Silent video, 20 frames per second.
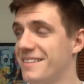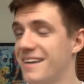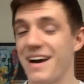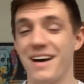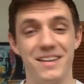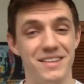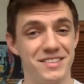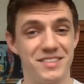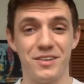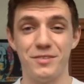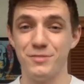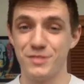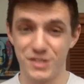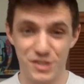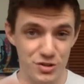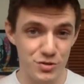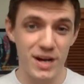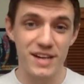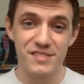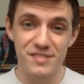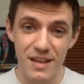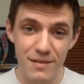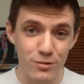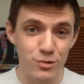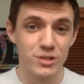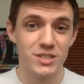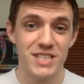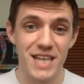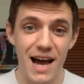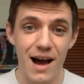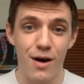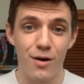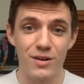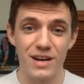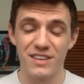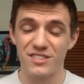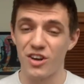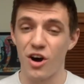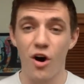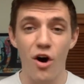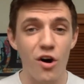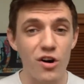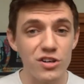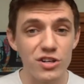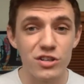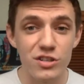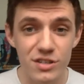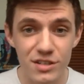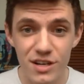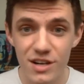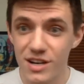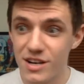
so stress level down. I was 100